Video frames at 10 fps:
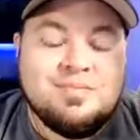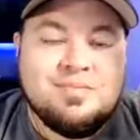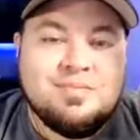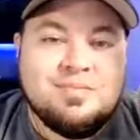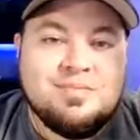
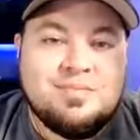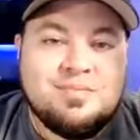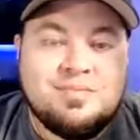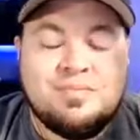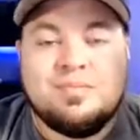
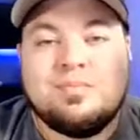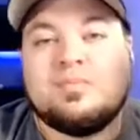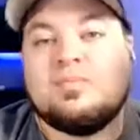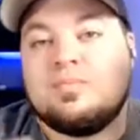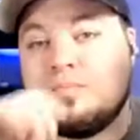
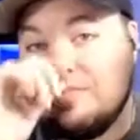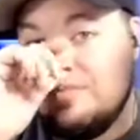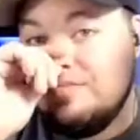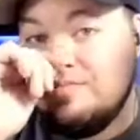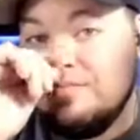
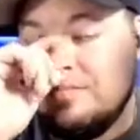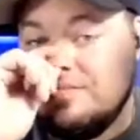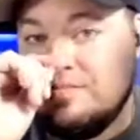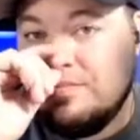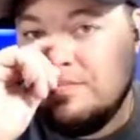
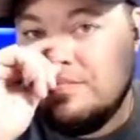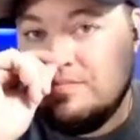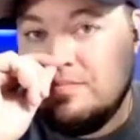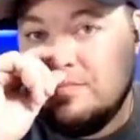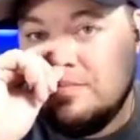
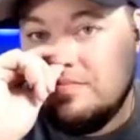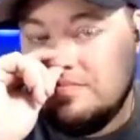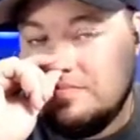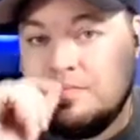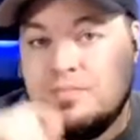
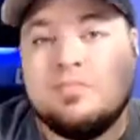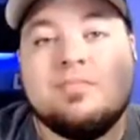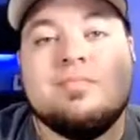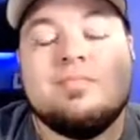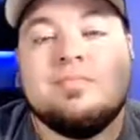
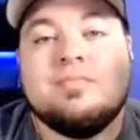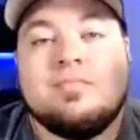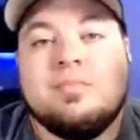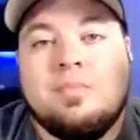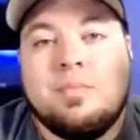
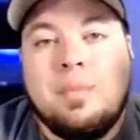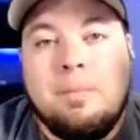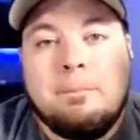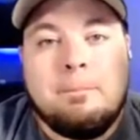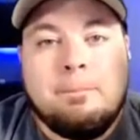
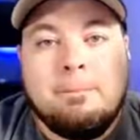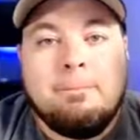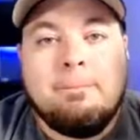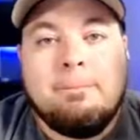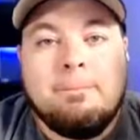
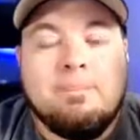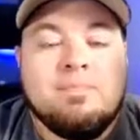[no speech]